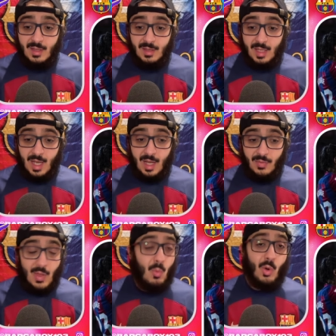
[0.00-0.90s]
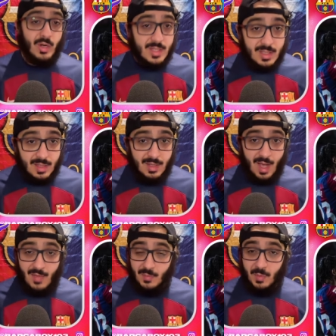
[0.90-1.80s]
the the worst.
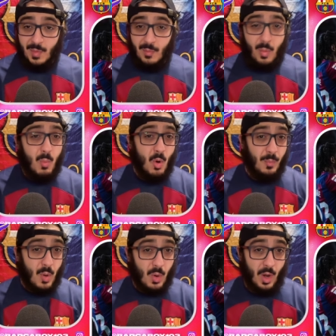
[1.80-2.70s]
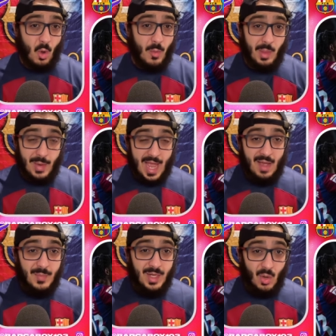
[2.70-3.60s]
I think we've been more poor at home than we
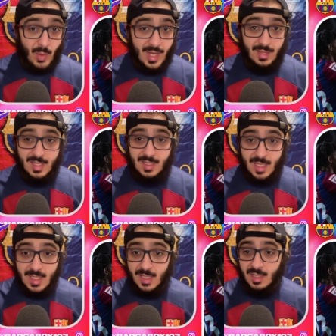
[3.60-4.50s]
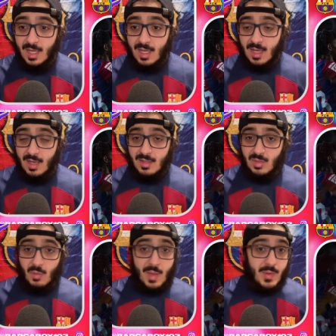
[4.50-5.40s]
have been away this season.
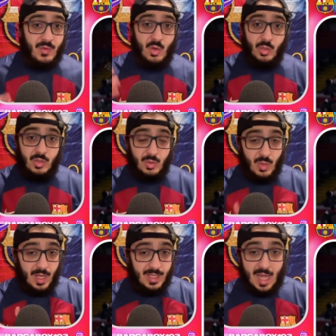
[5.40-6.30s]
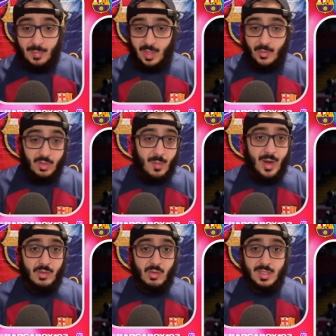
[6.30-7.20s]
So maybe if we go to uh, Napoli, go to the
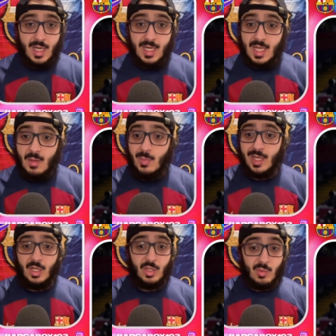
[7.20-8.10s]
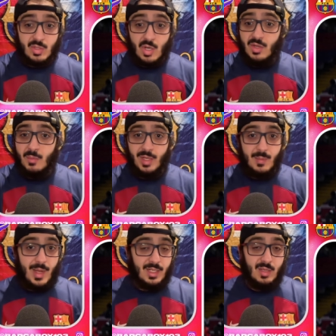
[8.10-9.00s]
Maradona Stadium, we get a good result, they'll bring
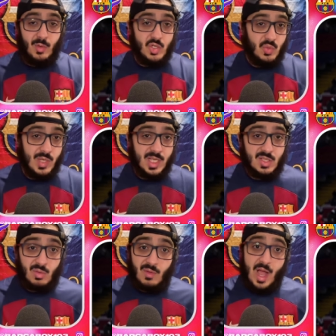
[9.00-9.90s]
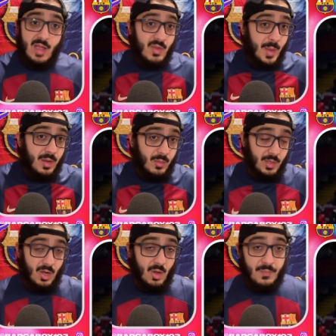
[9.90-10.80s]
it back to the Montjuic and survive. We might,
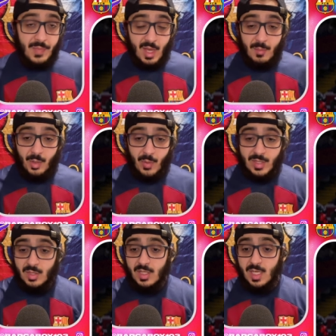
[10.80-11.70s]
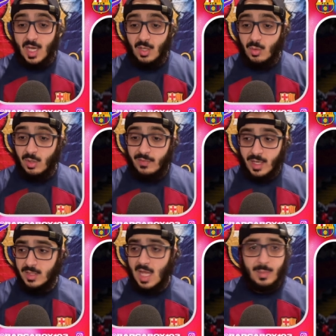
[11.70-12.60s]
you know, progress to the uh,
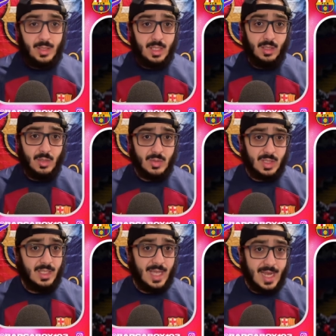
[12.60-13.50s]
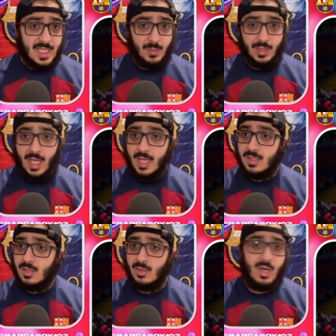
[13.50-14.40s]
quarterfinals. Napoli did lose today to AC
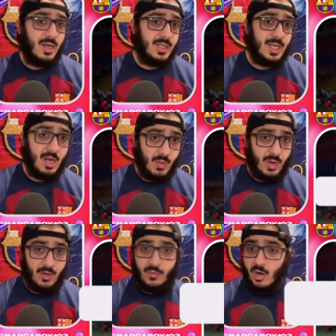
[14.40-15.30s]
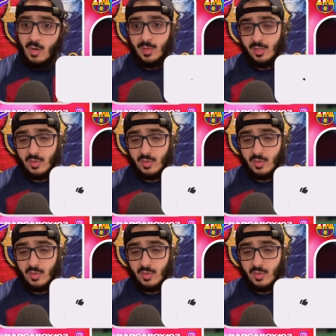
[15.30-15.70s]
Milan, so they're on a terrible run of form. Their